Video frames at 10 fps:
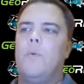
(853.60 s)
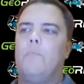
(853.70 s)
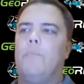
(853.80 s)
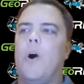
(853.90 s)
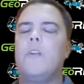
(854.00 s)

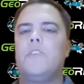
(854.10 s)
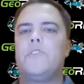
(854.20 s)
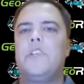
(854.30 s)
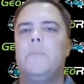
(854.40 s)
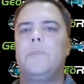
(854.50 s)

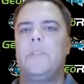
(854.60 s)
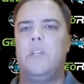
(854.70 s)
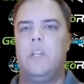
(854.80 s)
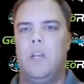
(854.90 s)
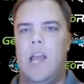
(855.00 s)
Partnerships
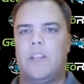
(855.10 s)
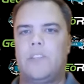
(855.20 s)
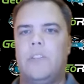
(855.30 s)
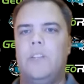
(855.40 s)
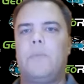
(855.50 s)

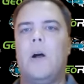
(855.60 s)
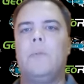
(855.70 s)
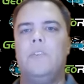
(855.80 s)
actually probably